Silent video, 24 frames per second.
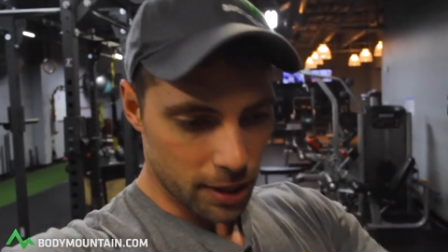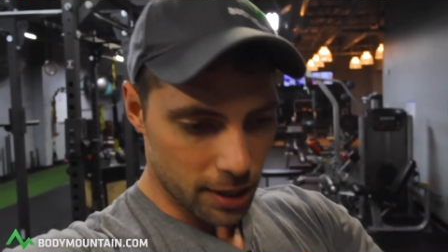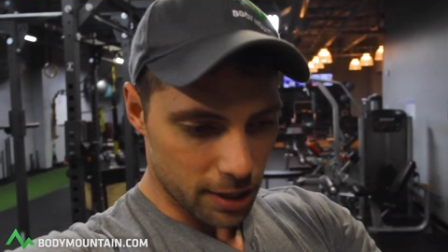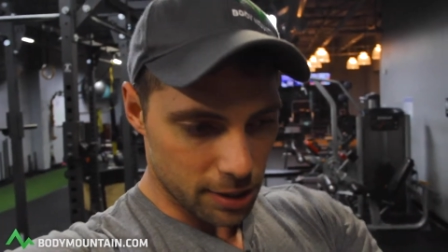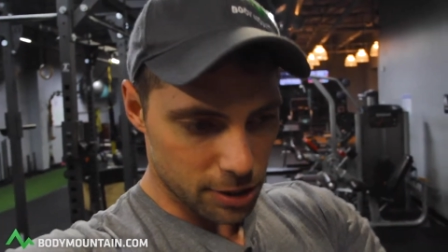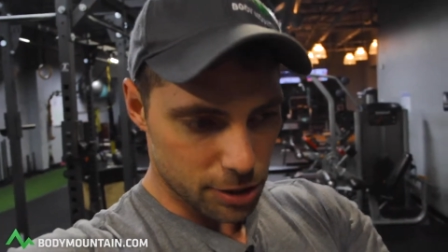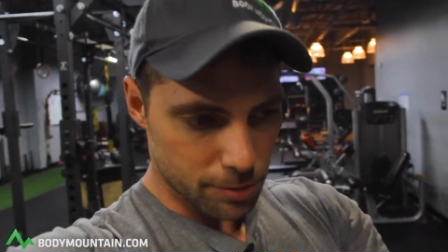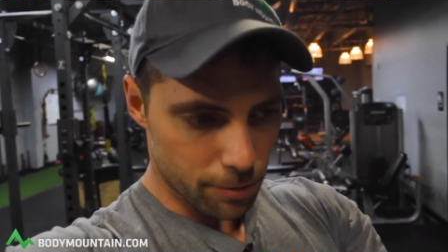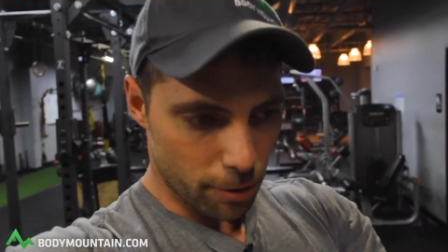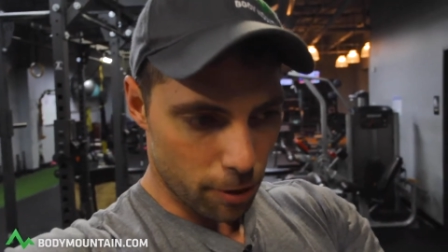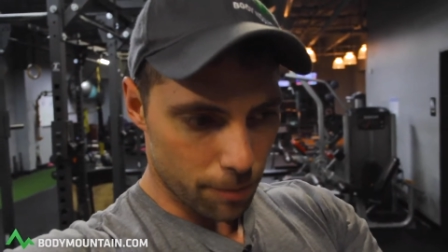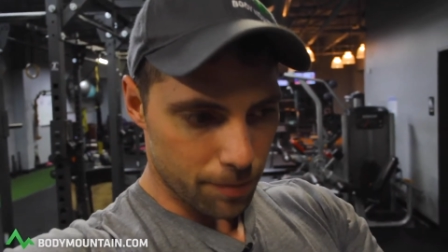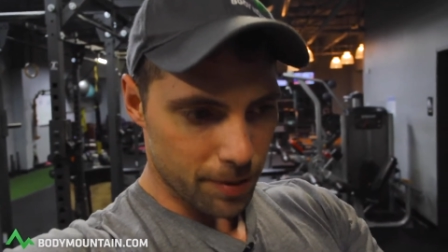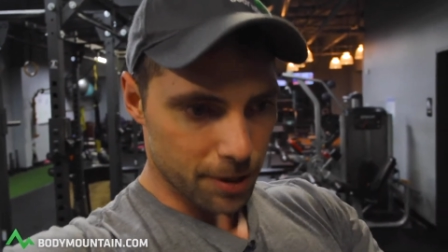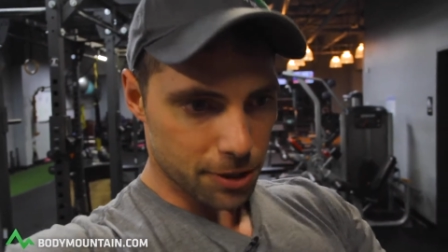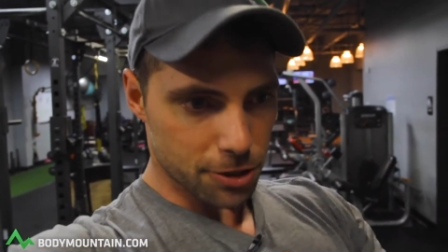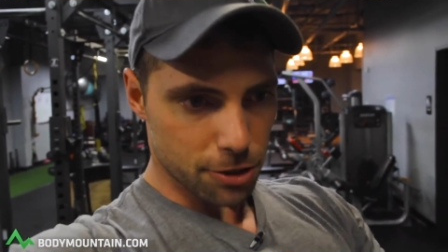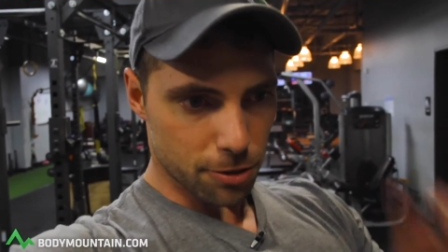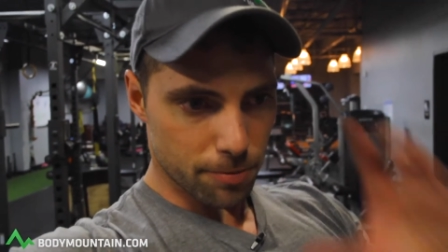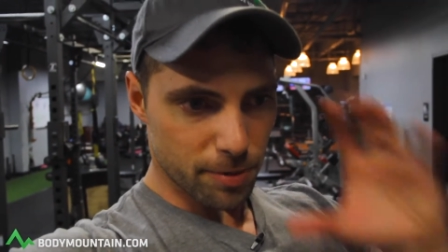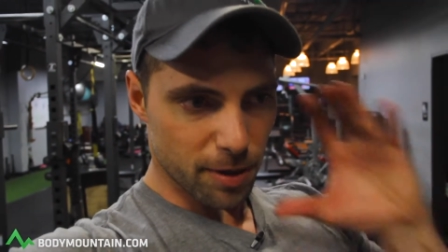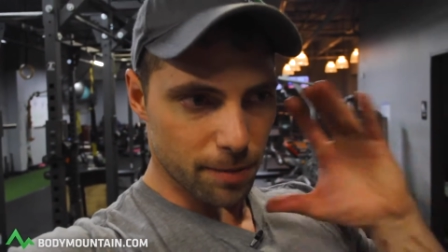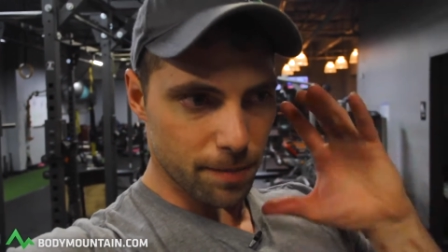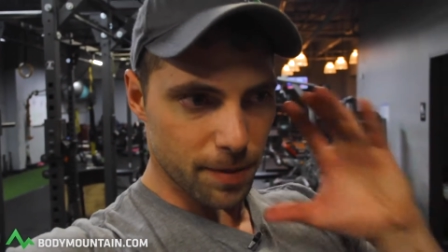and small
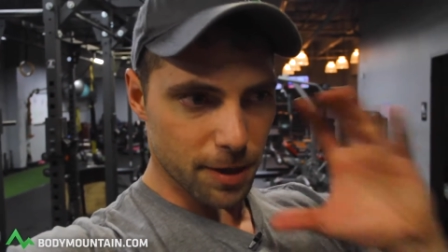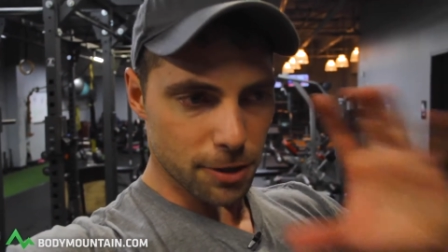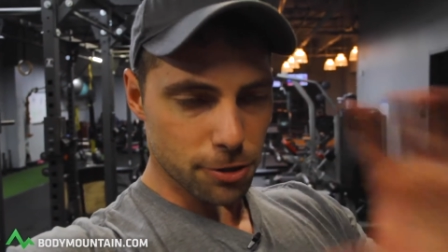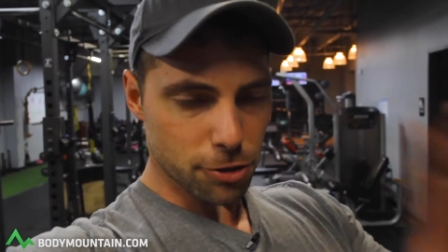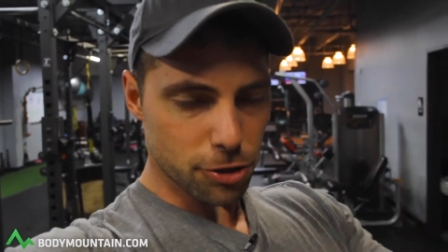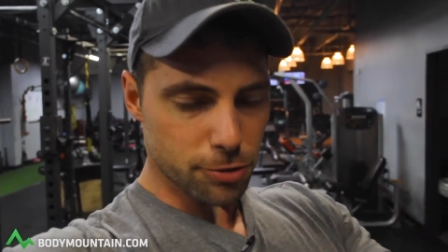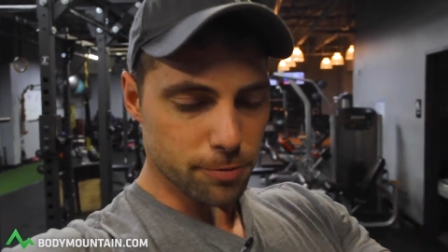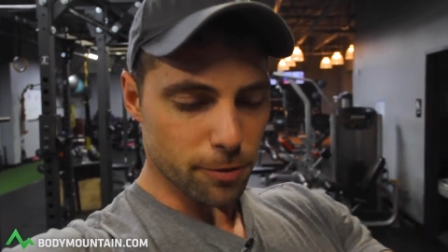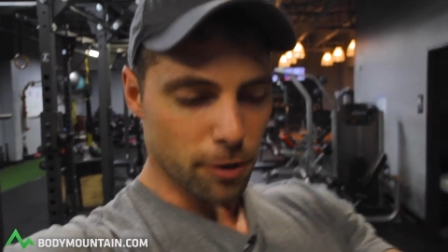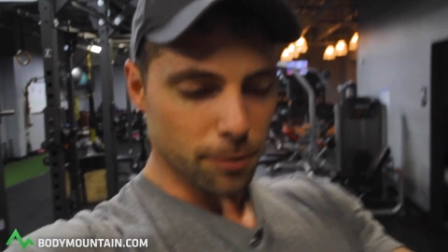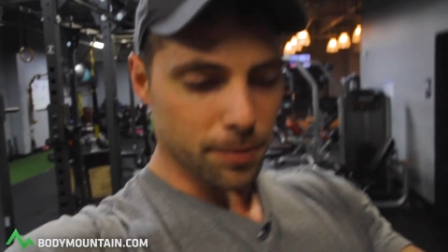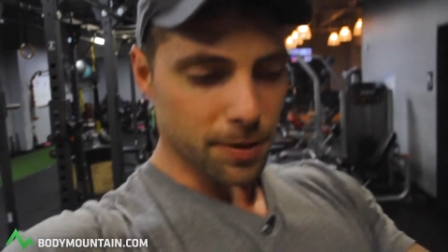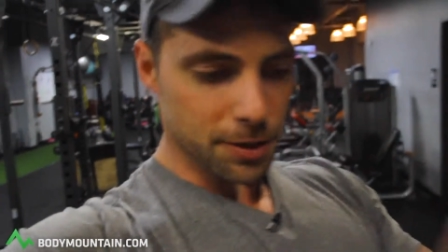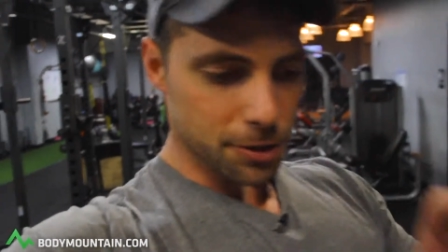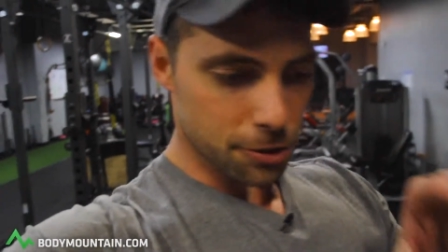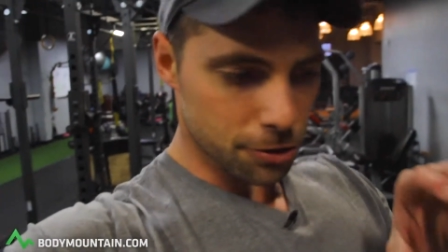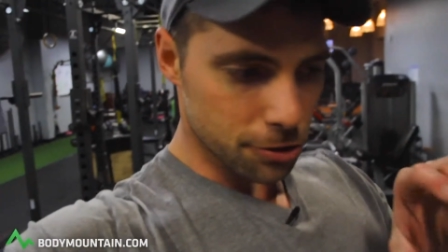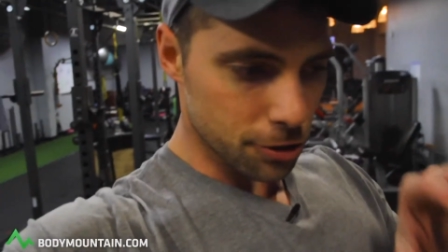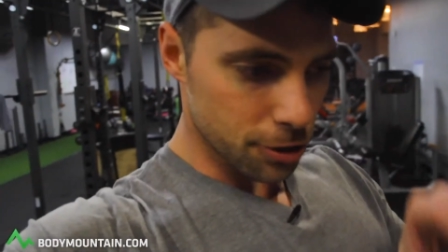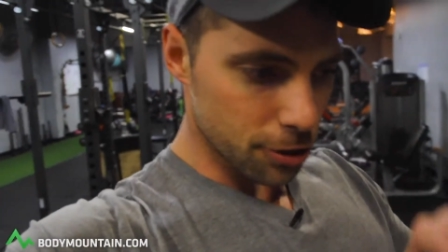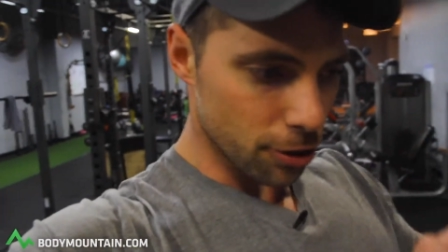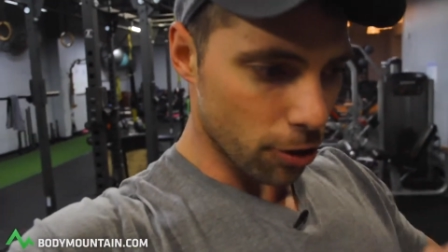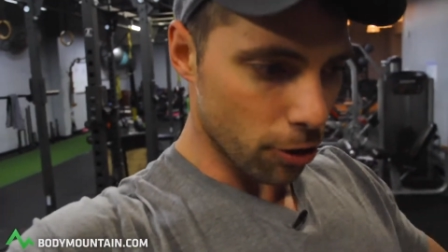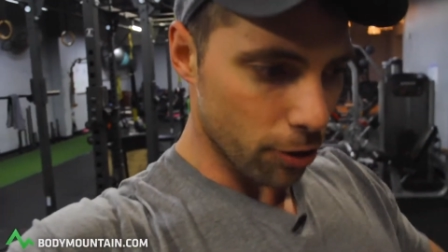picture, big picture, small picture.
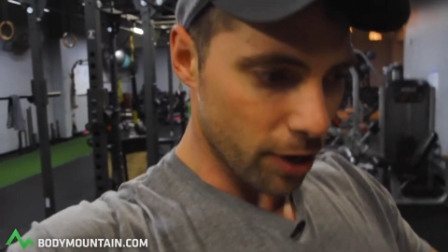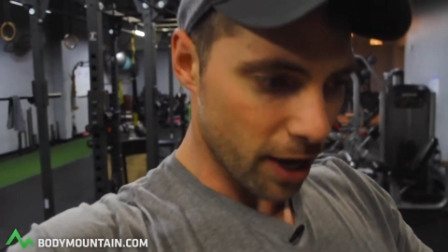So you know,